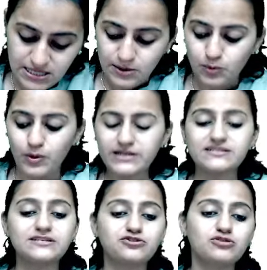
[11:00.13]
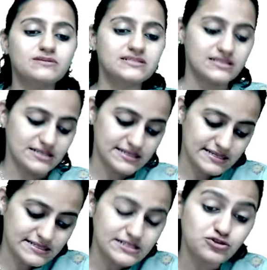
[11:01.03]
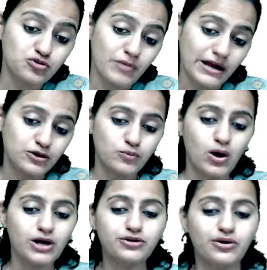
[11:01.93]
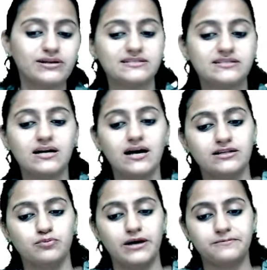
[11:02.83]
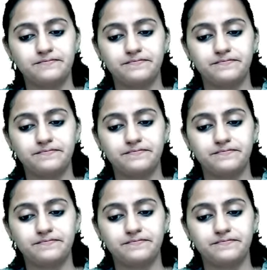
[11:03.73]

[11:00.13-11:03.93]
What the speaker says: what syndrome is this? Is this Romano-Ward or is it the other one?